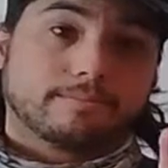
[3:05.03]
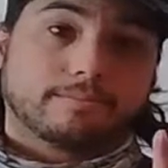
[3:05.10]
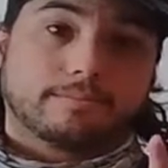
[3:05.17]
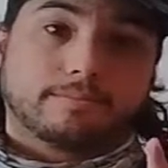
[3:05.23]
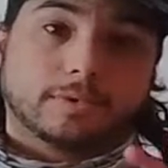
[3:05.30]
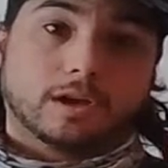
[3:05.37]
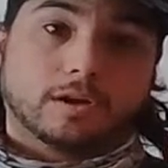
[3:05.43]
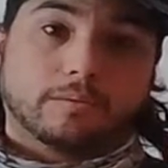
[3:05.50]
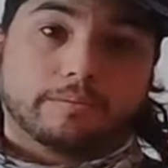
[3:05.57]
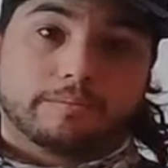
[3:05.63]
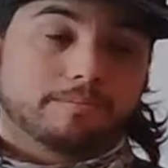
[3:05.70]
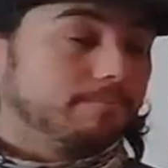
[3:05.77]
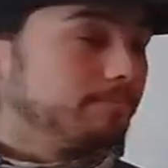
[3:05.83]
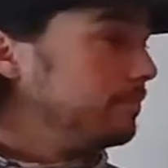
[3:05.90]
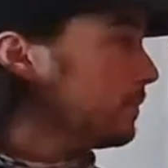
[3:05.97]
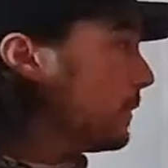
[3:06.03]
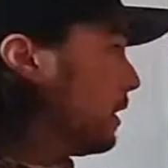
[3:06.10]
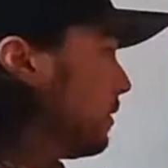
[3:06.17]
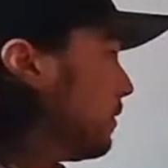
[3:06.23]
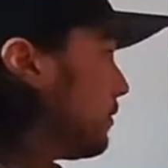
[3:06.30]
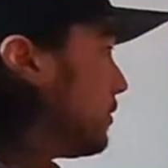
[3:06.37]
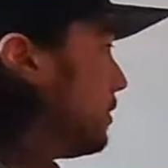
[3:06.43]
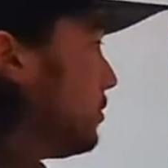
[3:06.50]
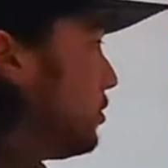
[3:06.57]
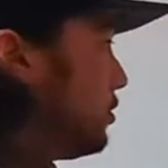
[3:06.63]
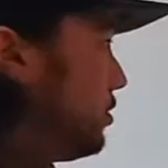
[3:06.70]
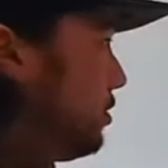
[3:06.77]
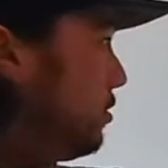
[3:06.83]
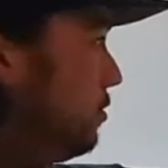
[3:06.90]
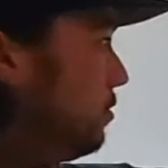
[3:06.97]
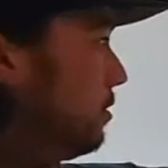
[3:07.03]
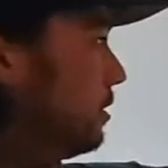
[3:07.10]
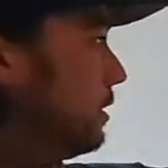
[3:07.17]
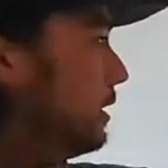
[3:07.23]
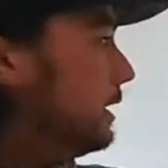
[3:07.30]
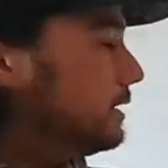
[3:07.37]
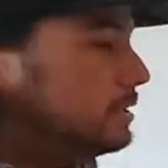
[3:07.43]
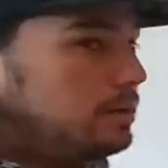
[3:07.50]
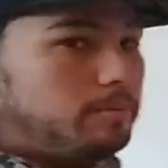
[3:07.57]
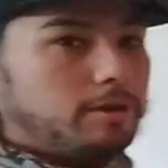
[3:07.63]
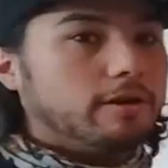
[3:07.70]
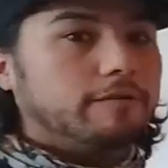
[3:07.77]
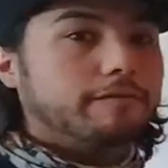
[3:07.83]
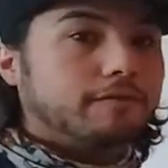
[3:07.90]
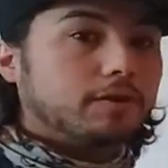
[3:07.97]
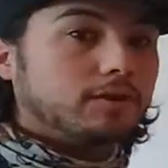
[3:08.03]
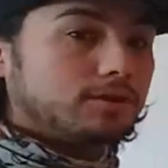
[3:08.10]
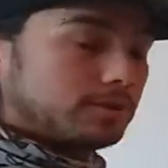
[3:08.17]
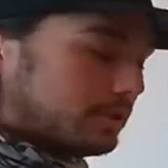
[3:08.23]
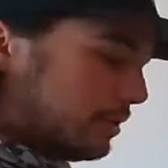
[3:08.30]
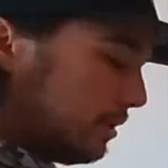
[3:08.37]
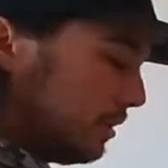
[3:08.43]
No. So 2 is going to be our first